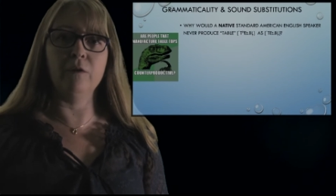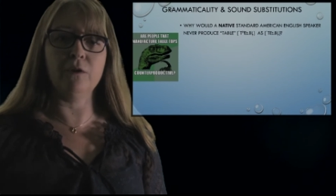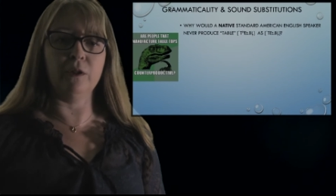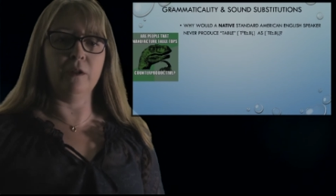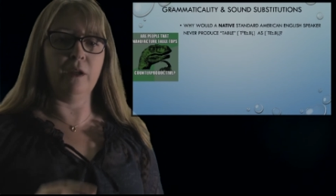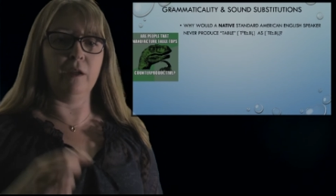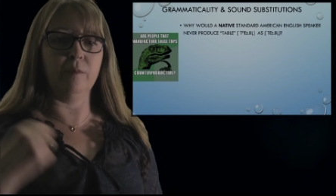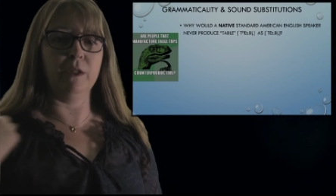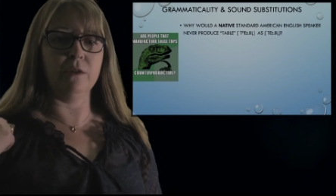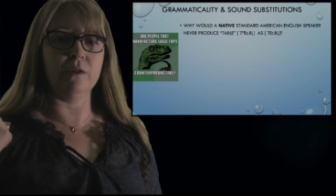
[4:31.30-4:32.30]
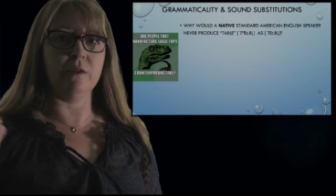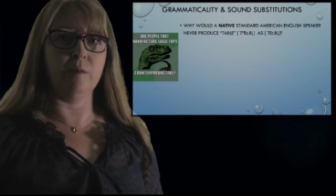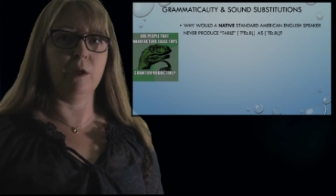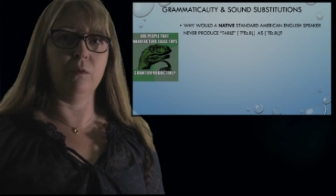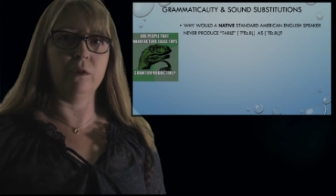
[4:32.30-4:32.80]
she pinches
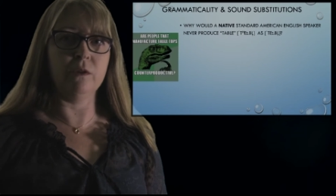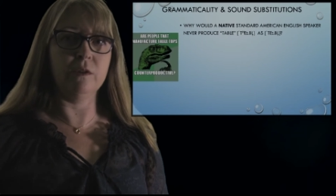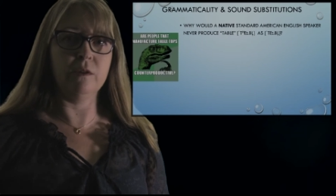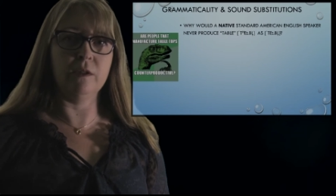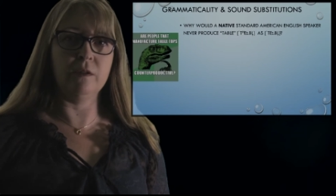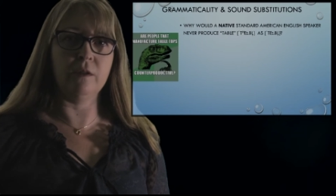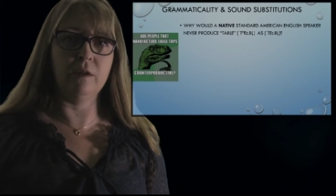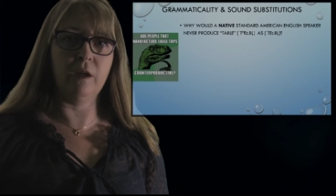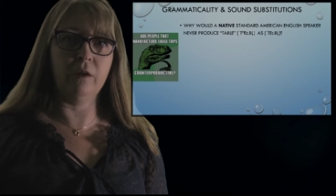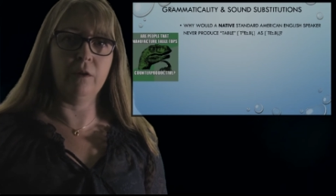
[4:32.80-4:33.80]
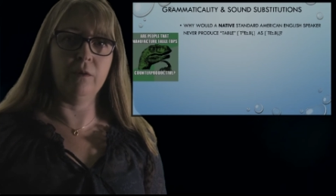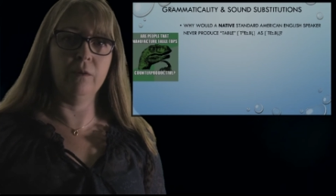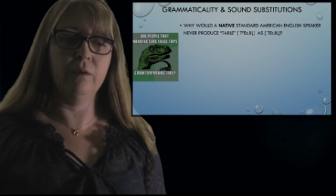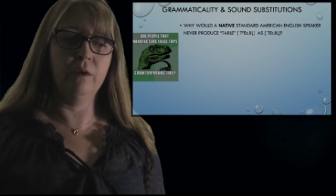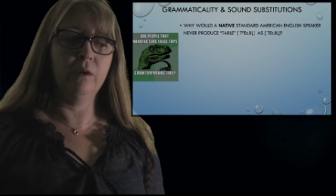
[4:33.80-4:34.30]
me when she sees a yellow
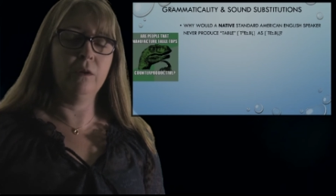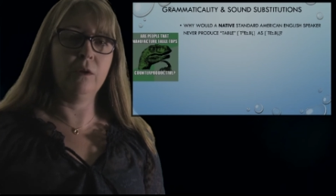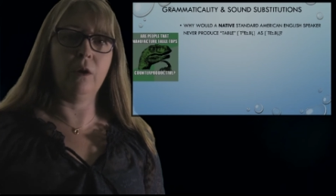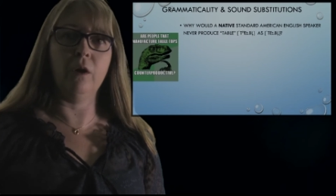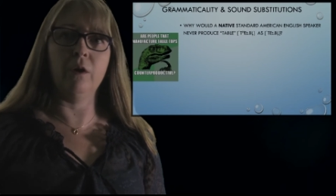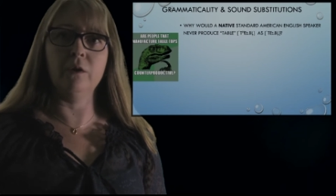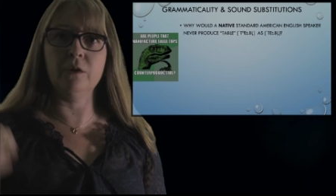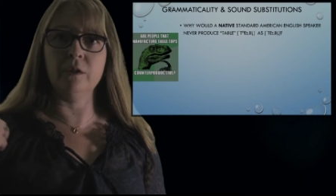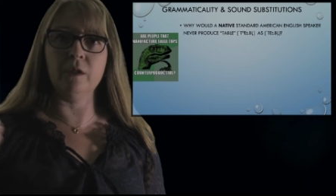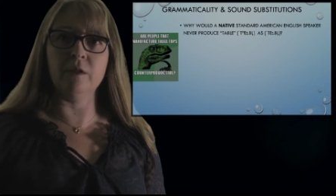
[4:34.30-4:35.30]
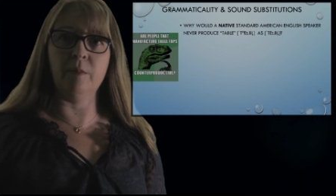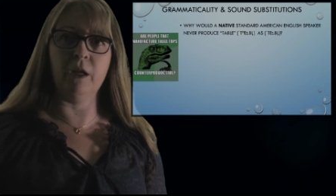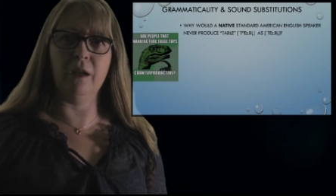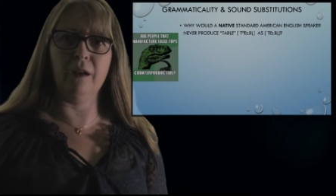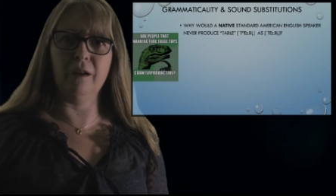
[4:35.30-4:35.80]
car. She says
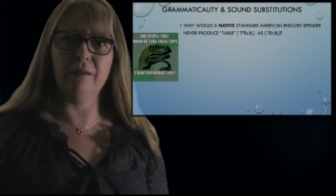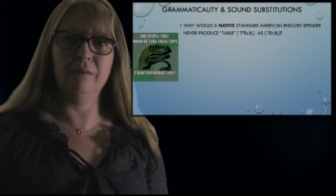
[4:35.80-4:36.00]
banana.